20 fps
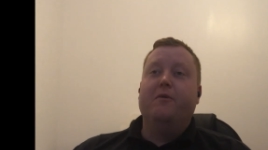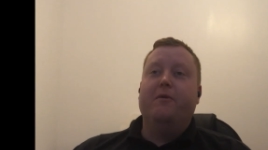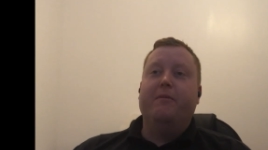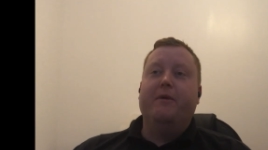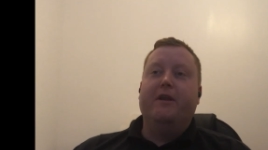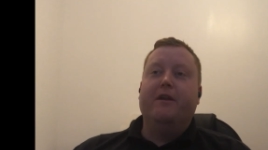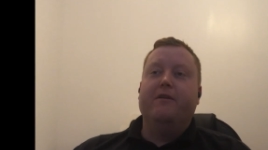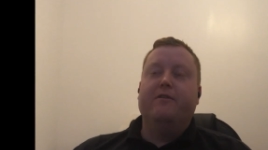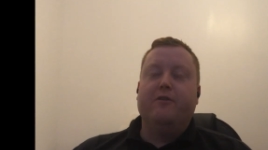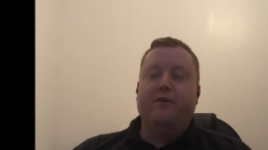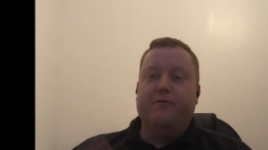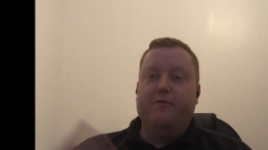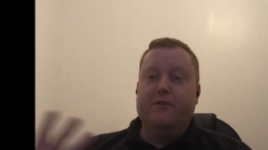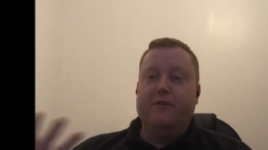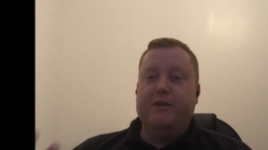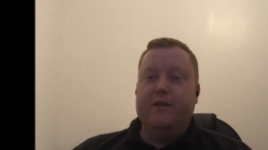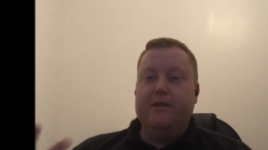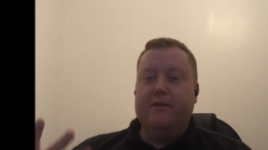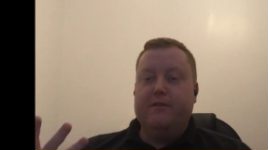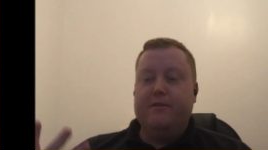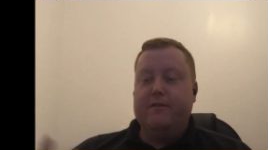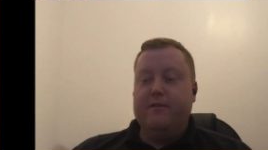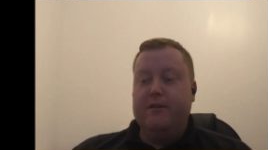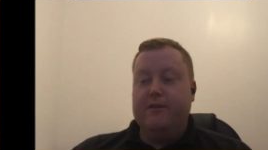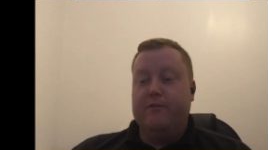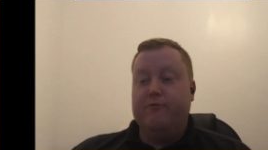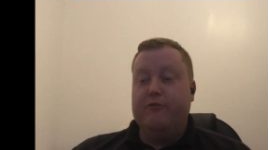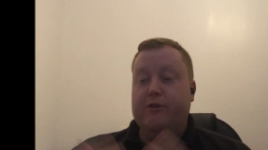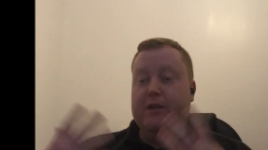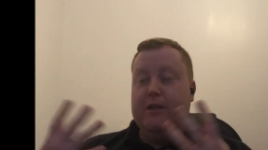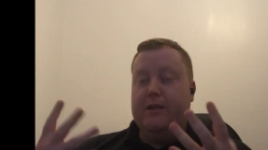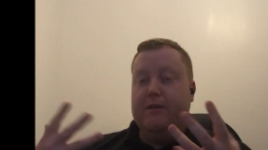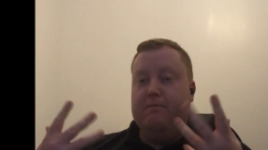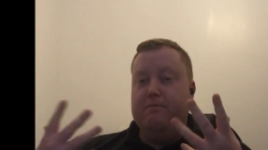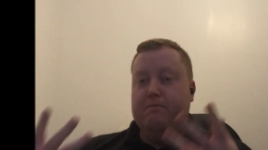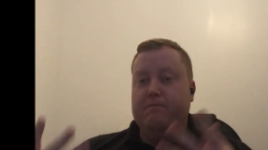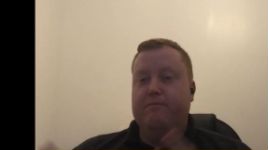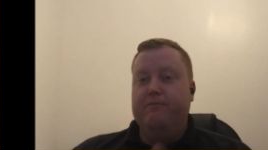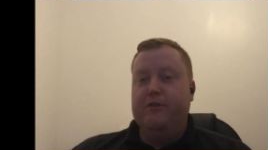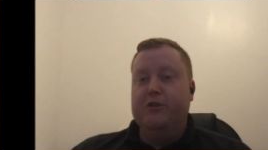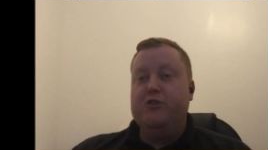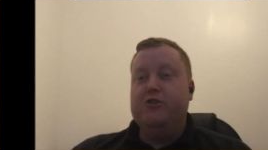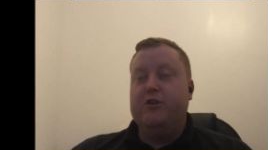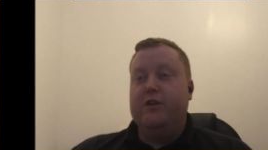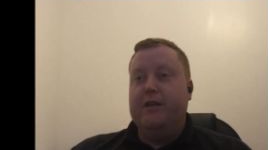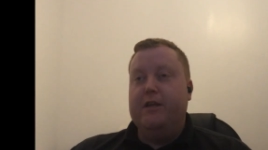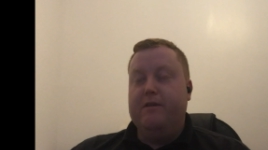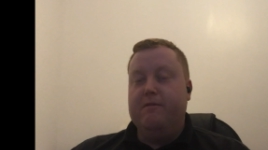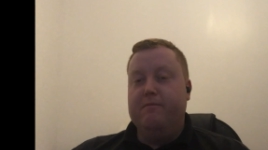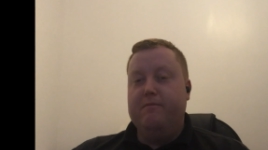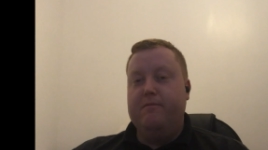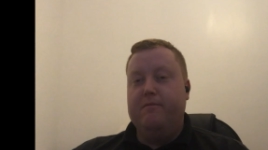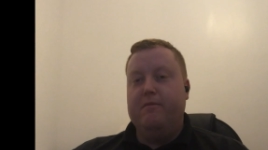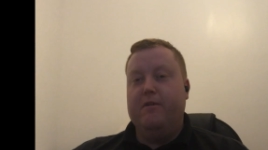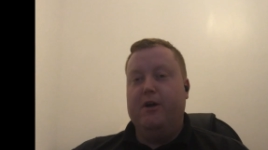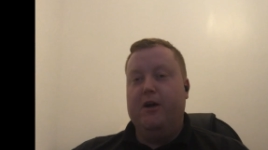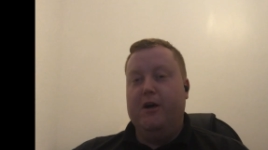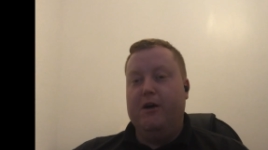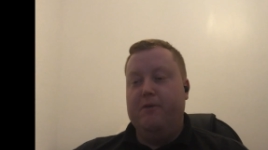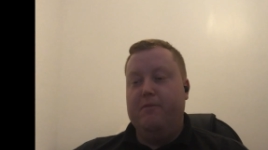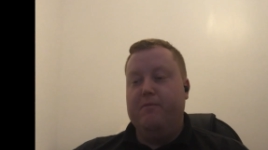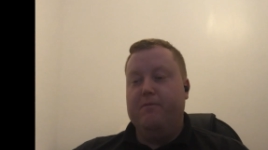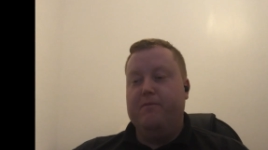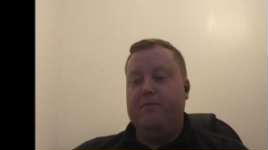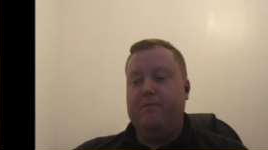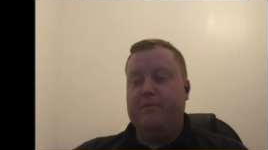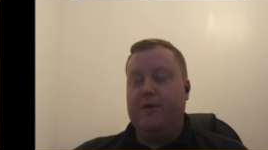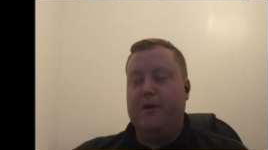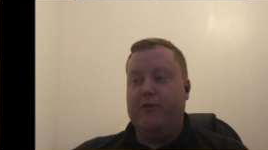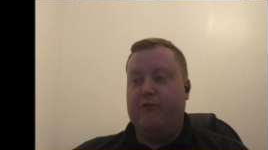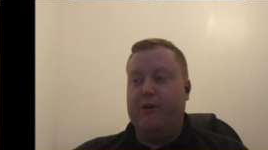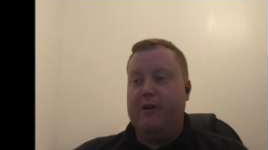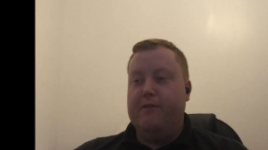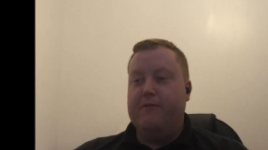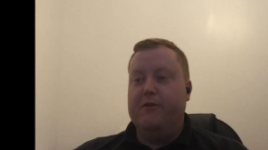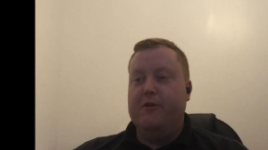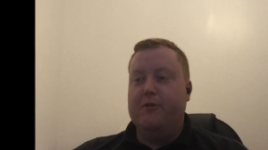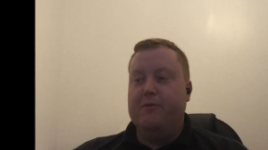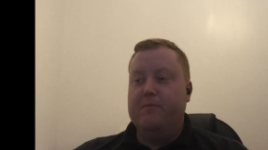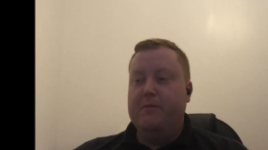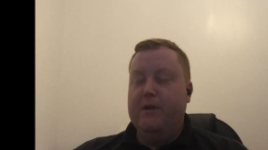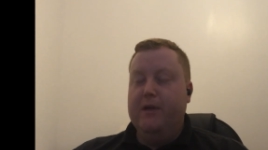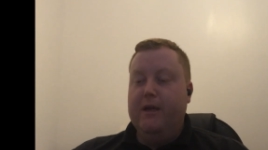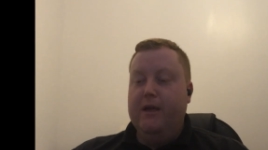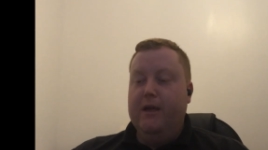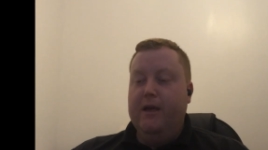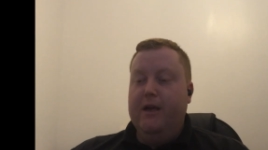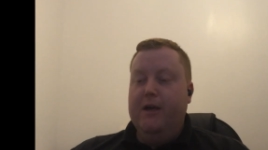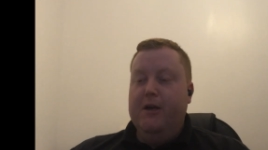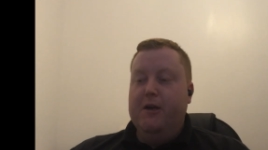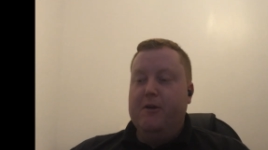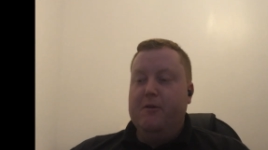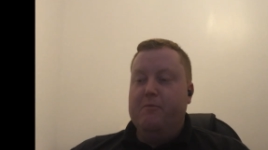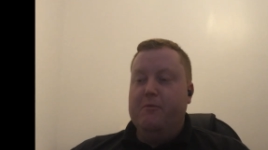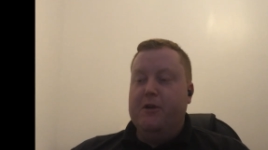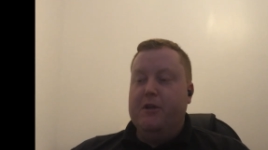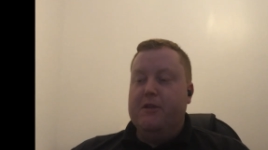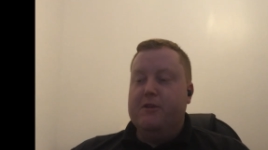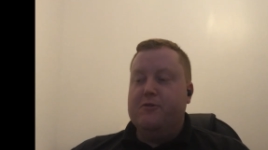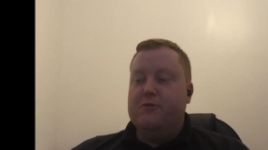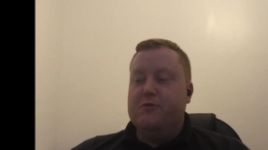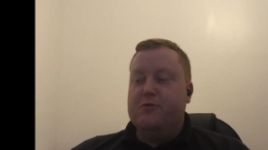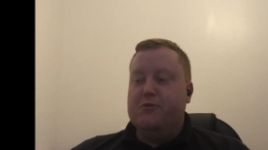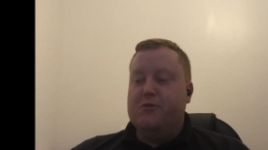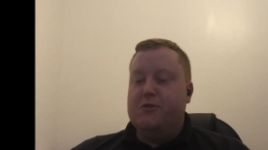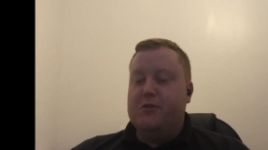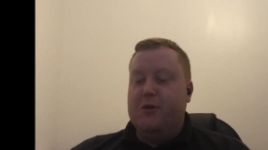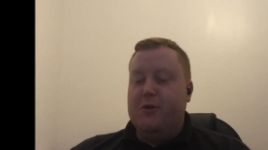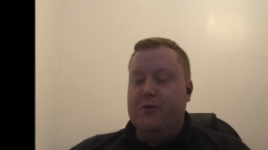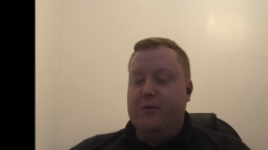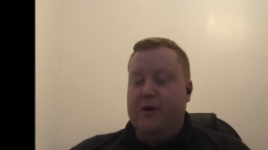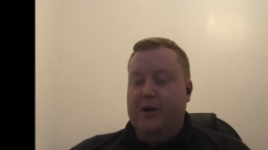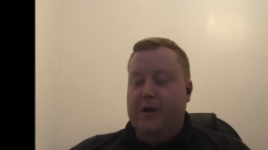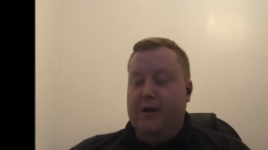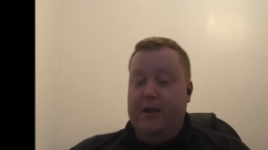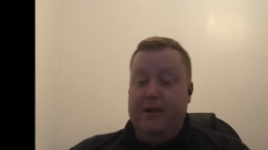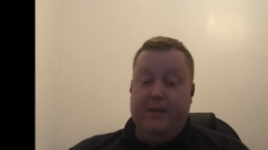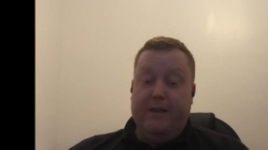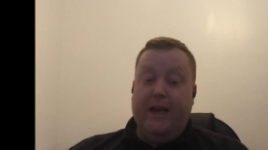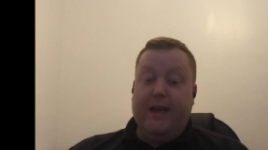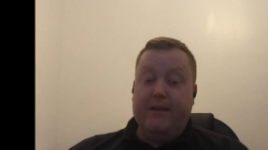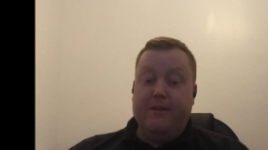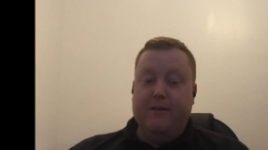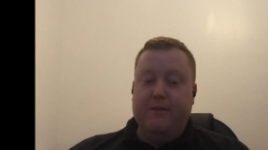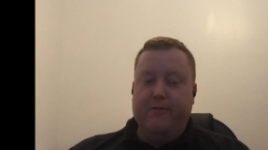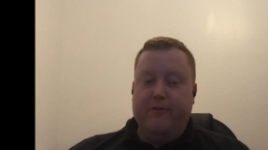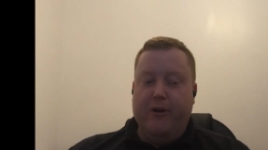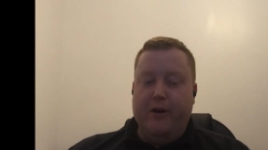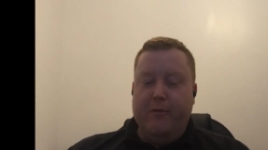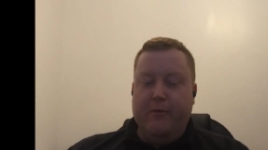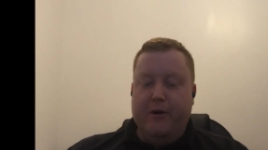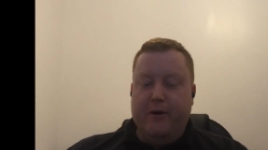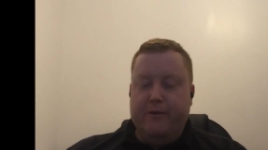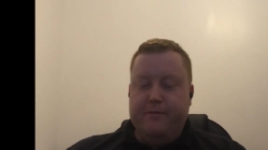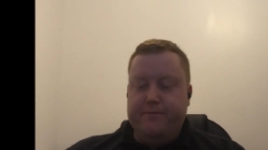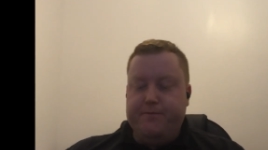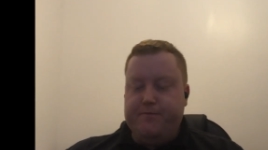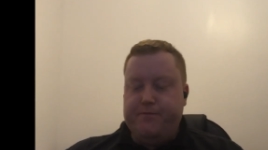I mean, it's really visually a great film, but it's also and it's acted very well.